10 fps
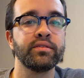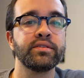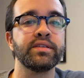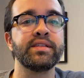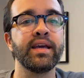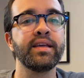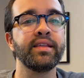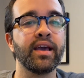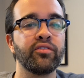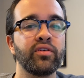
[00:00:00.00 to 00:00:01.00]
to take
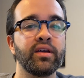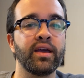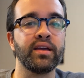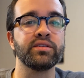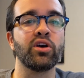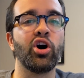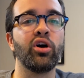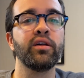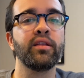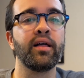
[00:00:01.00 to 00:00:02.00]
the FAA's
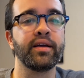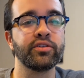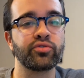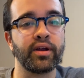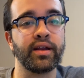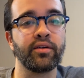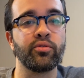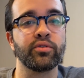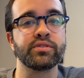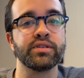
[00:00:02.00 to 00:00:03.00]
online training
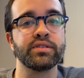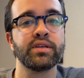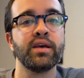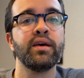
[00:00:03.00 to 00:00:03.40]
courses